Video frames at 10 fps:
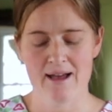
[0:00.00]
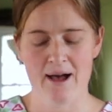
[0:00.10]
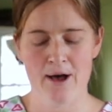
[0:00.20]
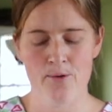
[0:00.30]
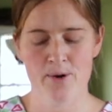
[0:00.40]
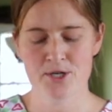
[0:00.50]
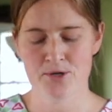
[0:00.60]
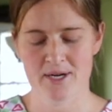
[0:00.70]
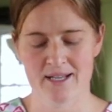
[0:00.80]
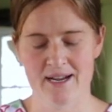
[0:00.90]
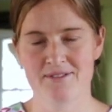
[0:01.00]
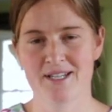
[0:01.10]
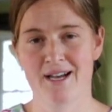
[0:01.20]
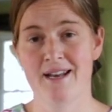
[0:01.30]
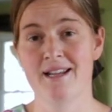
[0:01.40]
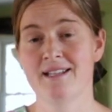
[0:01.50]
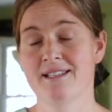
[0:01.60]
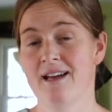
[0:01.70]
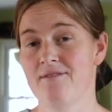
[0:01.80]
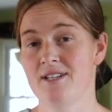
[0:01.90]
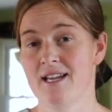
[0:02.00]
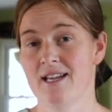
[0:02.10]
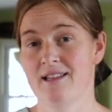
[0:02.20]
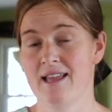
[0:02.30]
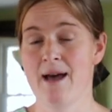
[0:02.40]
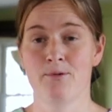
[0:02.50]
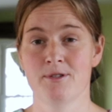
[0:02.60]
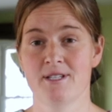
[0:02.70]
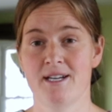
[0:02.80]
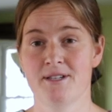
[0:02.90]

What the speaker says: one trick that I've done is I've taken apple cider,